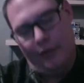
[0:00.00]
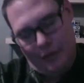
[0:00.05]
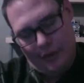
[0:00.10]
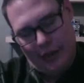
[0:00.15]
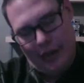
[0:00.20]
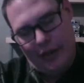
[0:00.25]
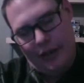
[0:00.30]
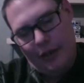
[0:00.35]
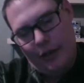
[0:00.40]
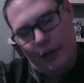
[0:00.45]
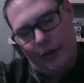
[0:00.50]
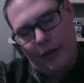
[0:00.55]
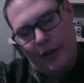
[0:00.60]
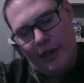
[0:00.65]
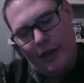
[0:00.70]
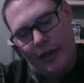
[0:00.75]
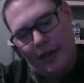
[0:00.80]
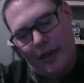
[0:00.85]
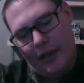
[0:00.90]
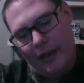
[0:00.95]
I know
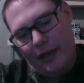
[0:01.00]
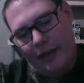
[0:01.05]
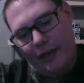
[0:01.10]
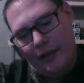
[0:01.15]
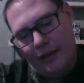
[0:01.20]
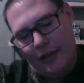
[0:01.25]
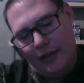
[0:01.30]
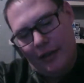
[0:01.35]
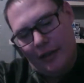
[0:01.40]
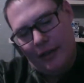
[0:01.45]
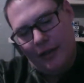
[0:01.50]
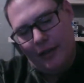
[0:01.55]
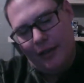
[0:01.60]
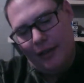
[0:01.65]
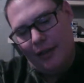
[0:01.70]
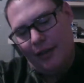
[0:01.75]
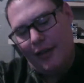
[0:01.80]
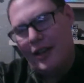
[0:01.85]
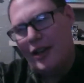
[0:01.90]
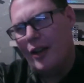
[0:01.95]
that
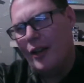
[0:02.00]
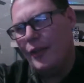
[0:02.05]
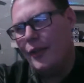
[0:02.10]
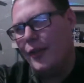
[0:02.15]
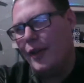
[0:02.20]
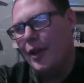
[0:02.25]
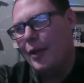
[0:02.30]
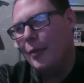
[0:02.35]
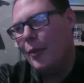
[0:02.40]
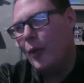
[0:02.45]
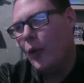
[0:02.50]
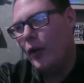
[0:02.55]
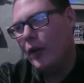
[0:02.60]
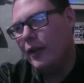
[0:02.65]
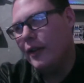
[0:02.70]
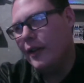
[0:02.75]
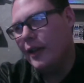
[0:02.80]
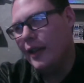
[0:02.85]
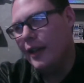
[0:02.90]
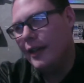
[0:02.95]
it's very important
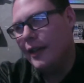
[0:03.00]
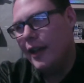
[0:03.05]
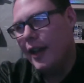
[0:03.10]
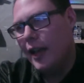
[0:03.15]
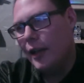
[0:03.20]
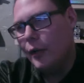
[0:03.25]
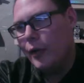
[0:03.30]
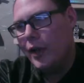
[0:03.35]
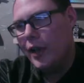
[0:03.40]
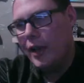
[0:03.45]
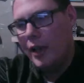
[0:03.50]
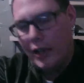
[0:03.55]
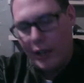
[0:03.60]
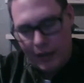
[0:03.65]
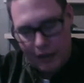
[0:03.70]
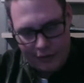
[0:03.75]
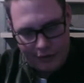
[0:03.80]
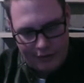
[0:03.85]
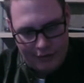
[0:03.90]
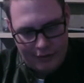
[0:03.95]
to get that
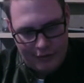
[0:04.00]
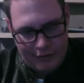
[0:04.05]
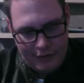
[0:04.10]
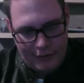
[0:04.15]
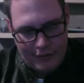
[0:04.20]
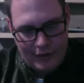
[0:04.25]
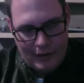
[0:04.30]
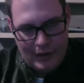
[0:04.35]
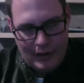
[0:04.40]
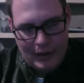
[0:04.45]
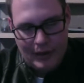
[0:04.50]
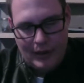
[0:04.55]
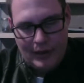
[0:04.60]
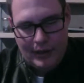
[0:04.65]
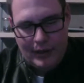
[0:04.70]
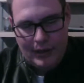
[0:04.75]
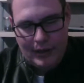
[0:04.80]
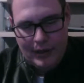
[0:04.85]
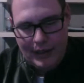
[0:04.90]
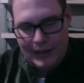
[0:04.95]
reading
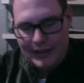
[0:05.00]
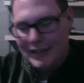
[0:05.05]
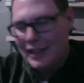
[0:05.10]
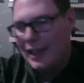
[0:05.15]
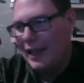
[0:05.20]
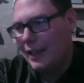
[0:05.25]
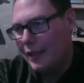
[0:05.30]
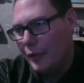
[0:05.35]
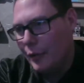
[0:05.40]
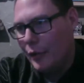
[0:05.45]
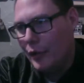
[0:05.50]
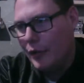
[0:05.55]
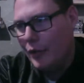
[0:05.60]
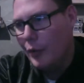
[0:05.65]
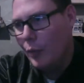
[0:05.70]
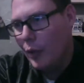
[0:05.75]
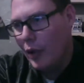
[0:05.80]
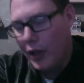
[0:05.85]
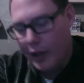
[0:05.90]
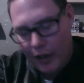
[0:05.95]
exactly when you
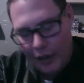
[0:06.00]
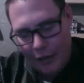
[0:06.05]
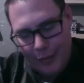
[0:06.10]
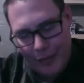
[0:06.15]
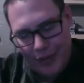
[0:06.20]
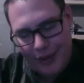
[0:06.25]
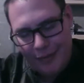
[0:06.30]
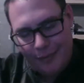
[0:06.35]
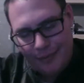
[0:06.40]
want it, but